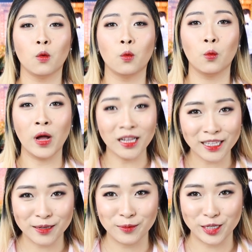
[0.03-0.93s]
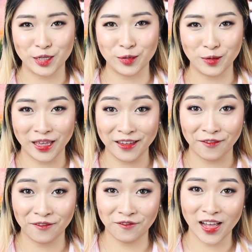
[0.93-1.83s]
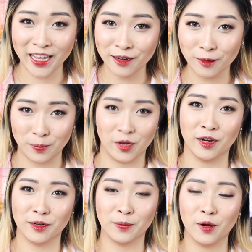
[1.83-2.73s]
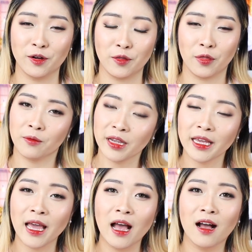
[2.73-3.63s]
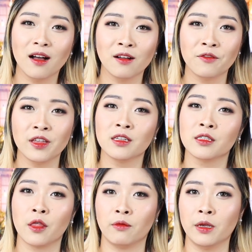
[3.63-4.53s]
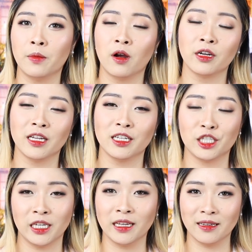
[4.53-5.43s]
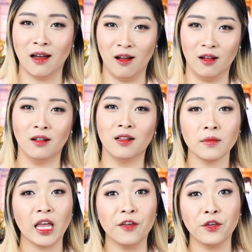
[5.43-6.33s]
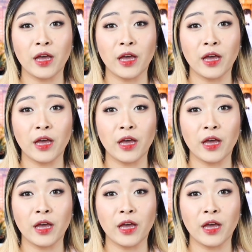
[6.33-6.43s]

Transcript: Welcome to the final part 3 of this 3-part Shein haul. If you